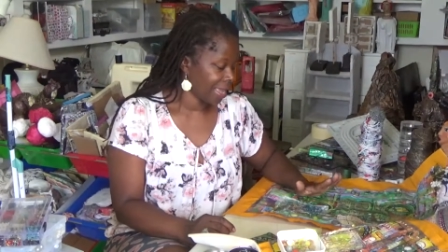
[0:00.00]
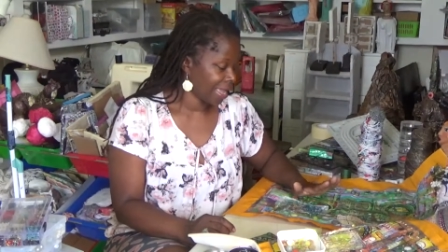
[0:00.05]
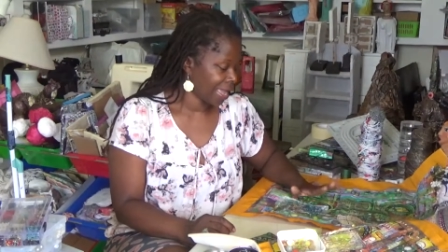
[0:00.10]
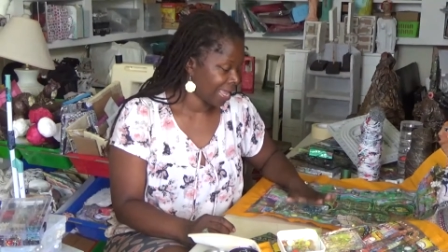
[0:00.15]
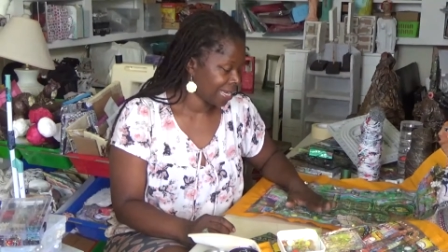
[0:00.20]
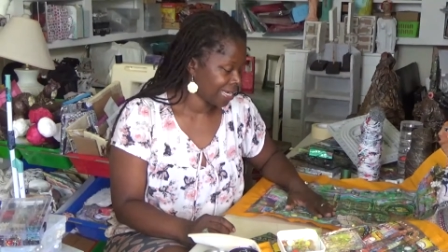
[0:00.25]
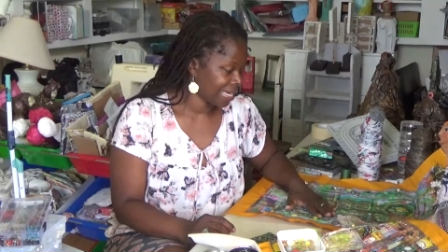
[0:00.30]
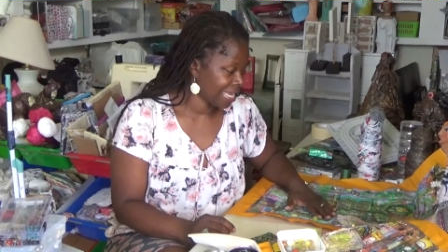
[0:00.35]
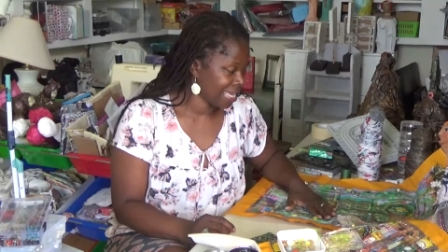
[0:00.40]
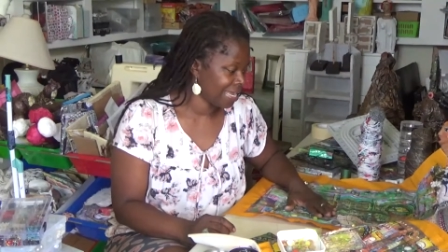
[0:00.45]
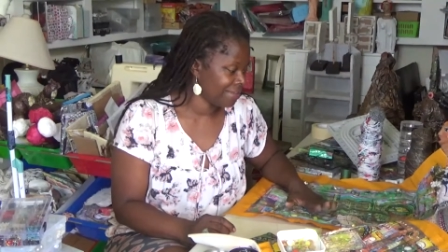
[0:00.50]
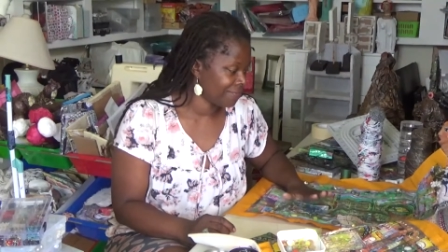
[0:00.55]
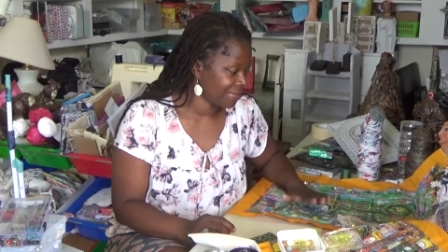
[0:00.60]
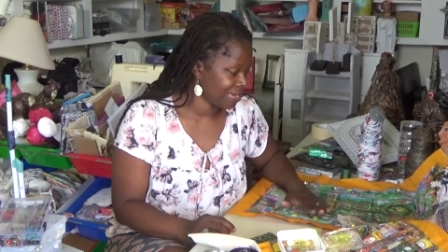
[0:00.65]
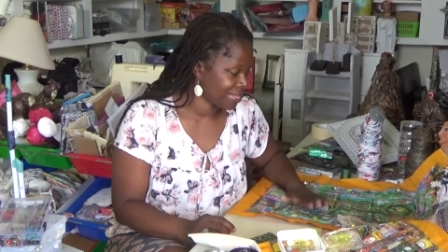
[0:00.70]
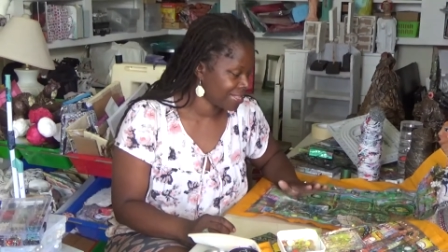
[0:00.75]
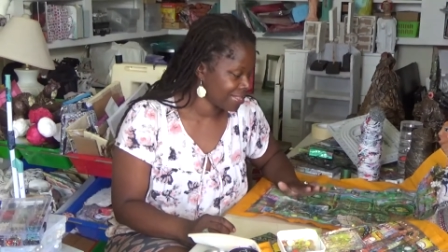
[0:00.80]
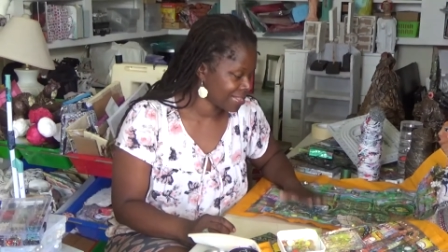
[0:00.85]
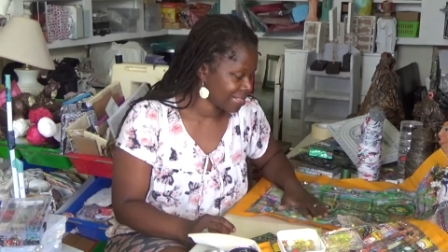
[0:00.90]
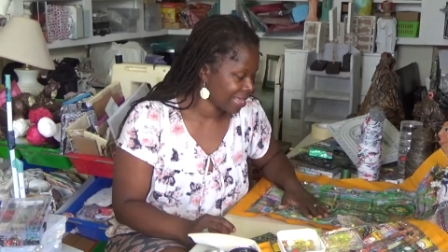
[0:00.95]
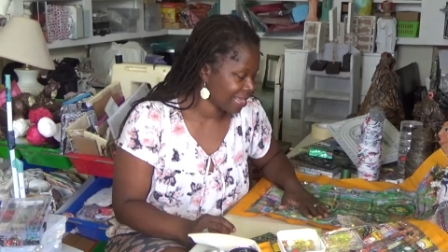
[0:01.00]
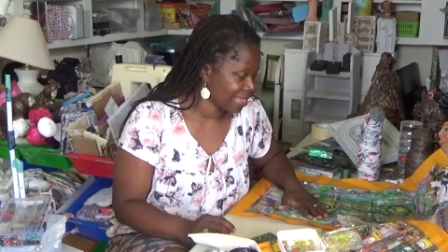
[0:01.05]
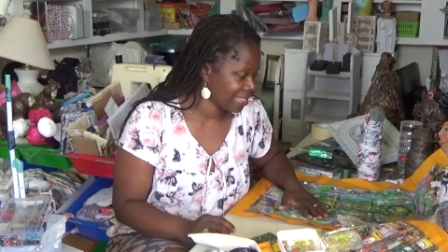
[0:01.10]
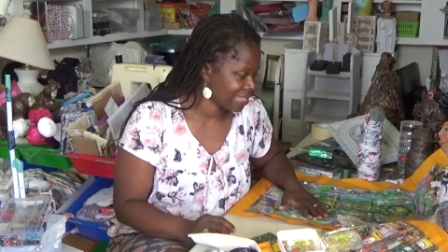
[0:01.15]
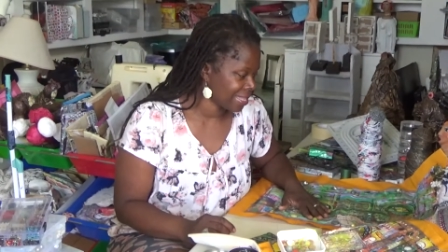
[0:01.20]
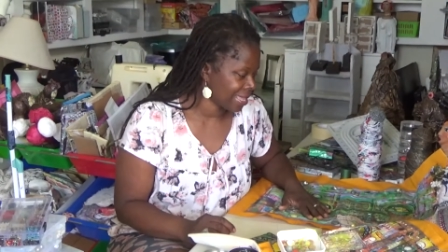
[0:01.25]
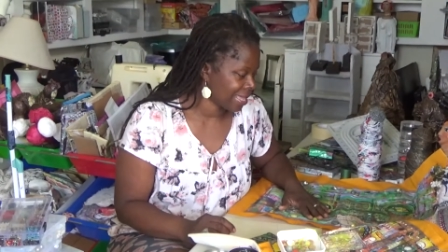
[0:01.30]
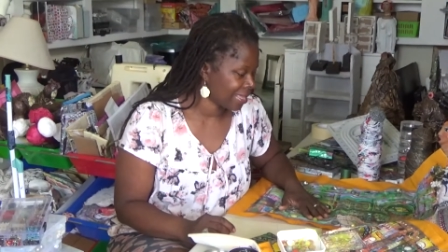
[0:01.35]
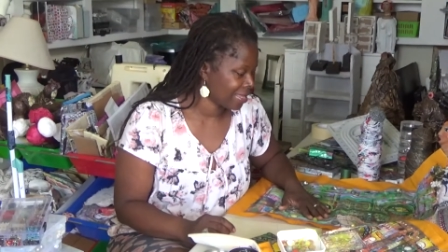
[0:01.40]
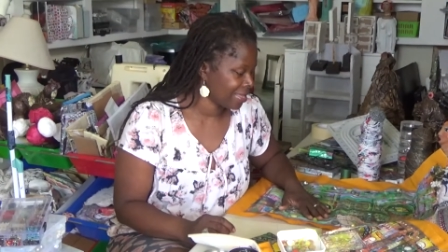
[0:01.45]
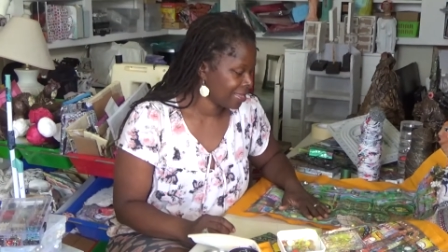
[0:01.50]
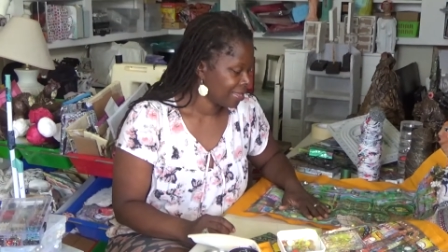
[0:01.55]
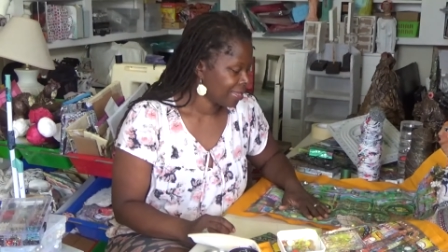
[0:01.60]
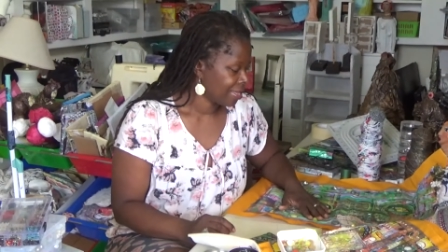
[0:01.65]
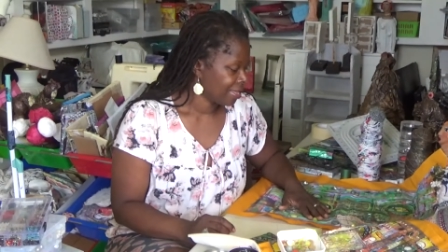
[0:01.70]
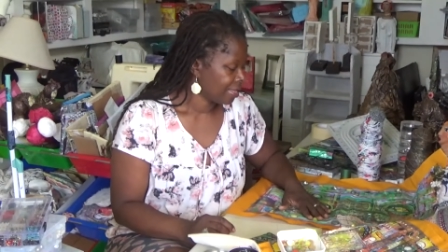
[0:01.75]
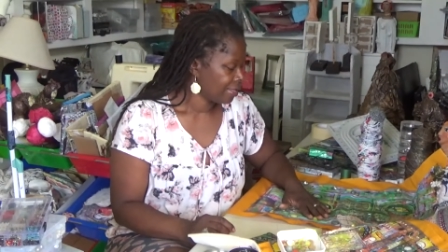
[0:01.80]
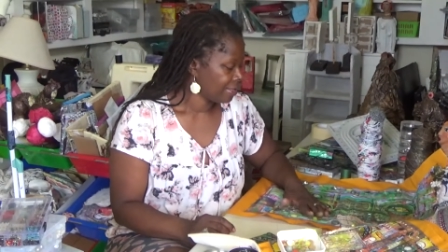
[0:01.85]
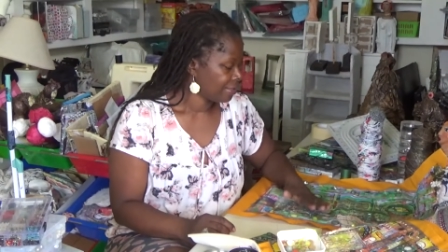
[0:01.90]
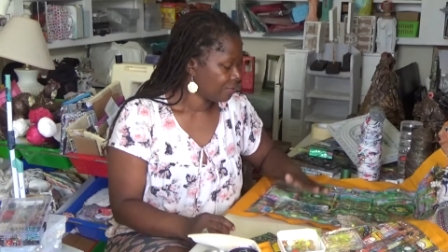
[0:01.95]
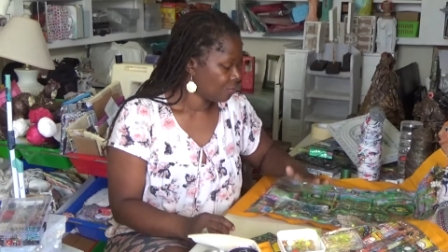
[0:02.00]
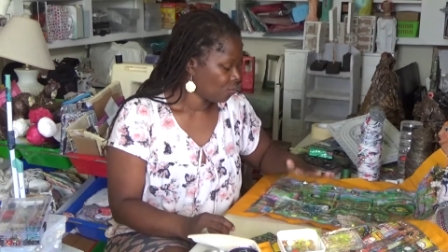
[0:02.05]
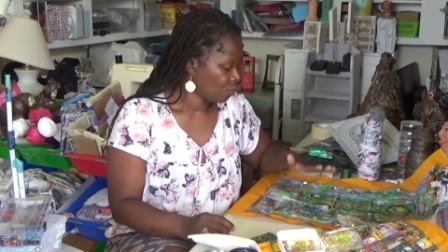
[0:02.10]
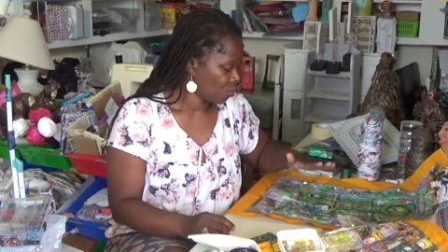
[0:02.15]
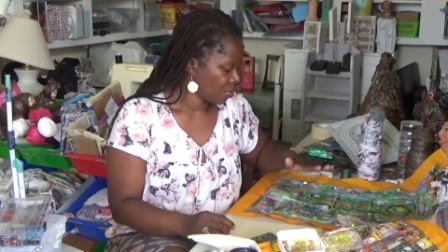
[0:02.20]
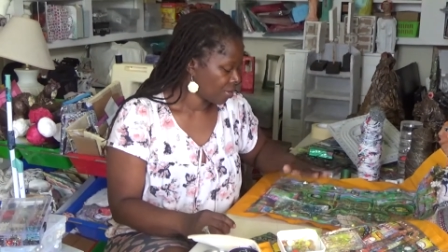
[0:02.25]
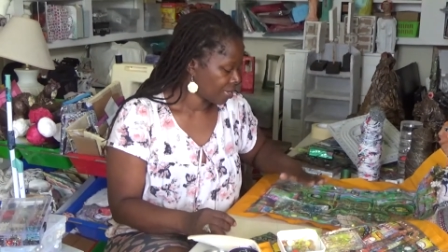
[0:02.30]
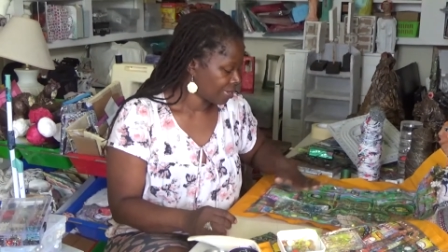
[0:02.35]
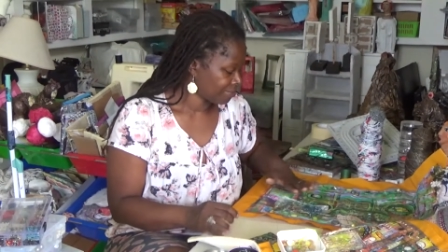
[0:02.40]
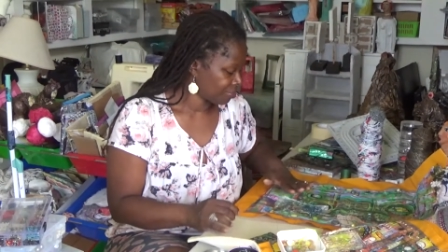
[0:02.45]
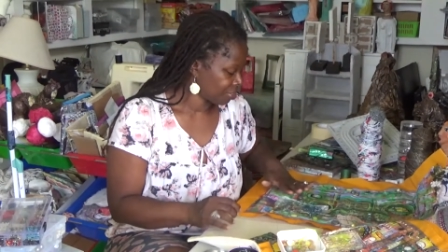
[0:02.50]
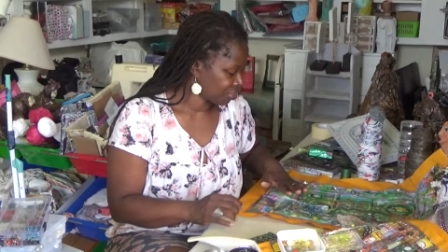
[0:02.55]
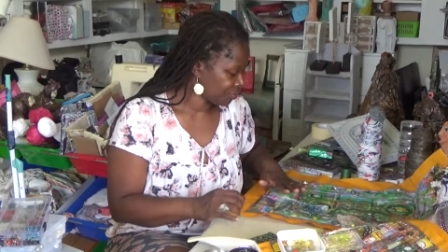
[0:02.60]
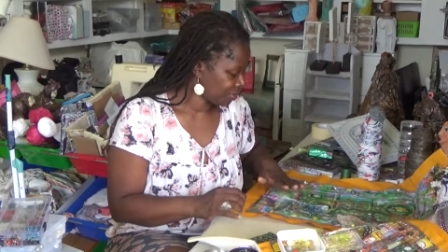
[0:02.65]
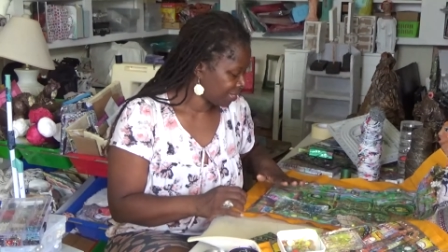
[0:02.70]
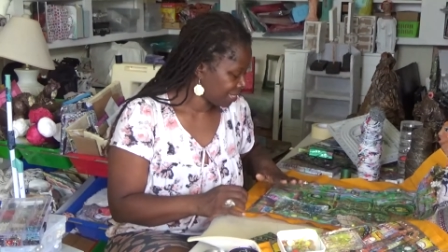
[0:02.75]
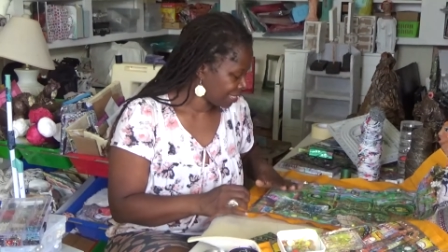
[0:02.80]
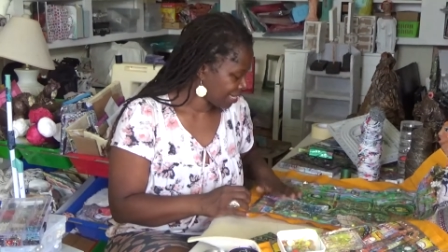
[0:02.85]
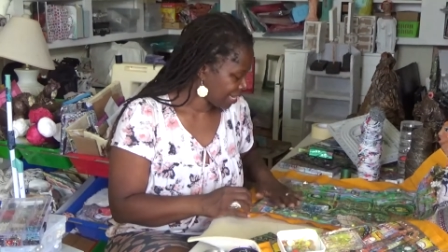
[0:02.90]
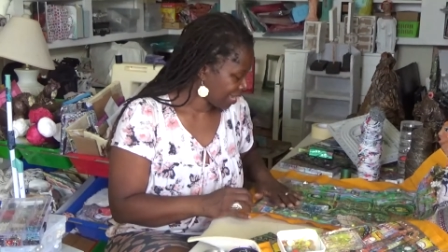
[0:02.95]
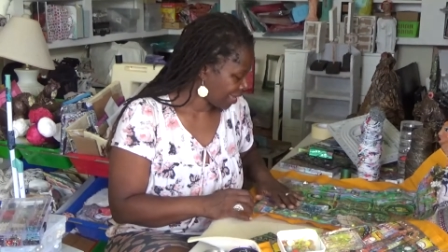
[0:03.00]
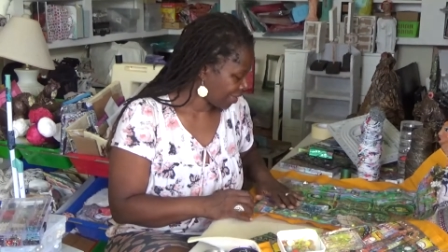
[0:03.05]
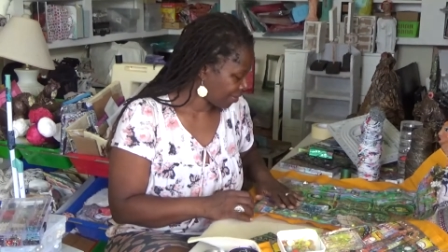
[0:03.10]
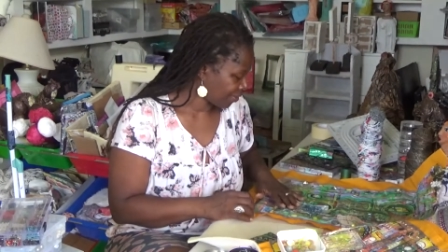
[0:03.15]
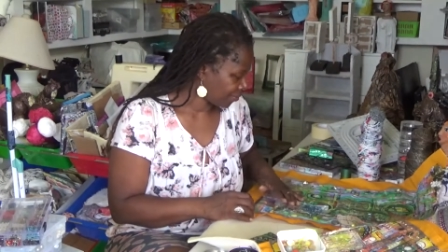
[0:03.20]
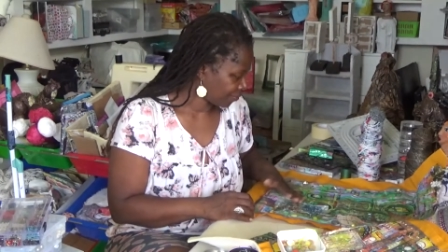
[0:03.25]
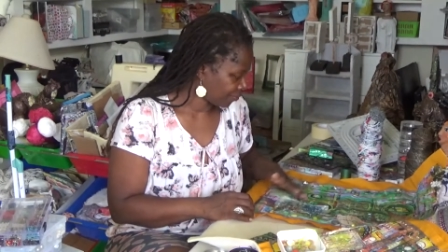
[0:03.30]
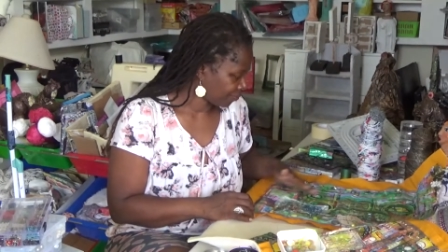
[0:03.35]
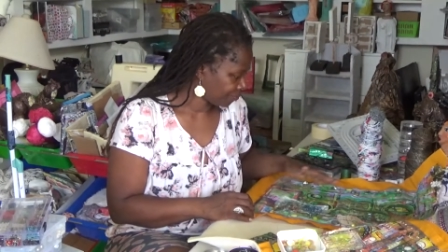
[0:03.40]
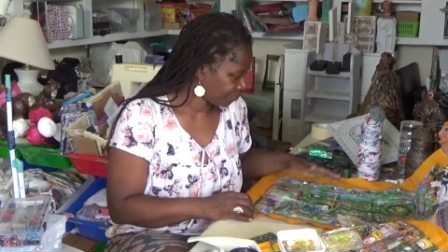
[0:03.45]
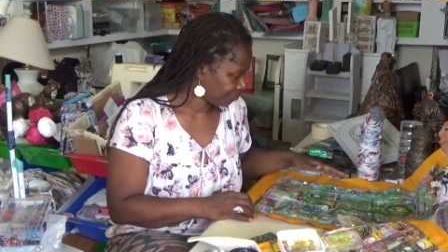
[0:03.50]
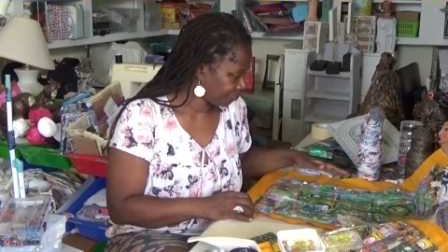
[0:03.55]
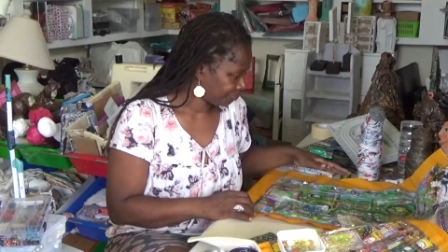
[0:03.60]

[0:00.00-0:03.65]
And even in saying that, what I'm doing now